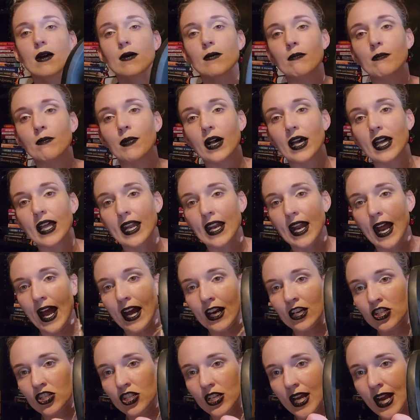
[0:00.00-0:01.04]
but it
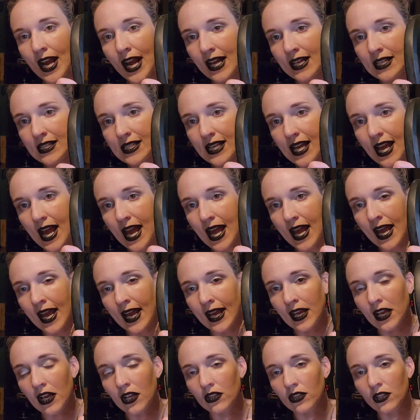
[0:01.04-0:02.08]
actually has
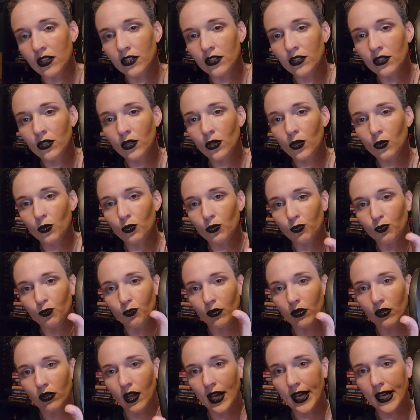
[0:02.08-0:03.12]
a little
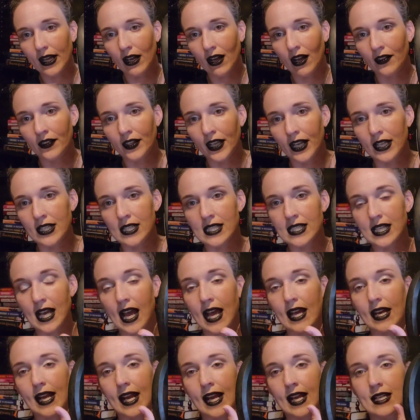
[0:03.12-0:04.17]
light on the
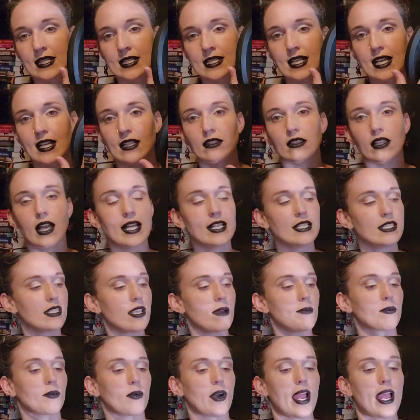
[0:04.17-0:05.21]
inside and it lights
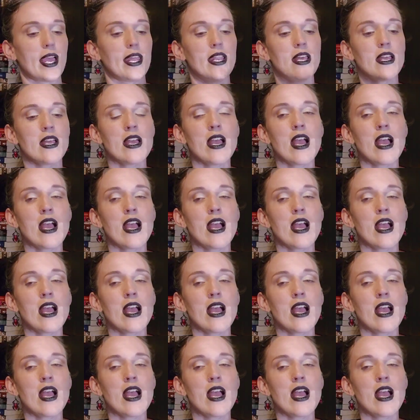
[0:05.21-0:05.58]
up red.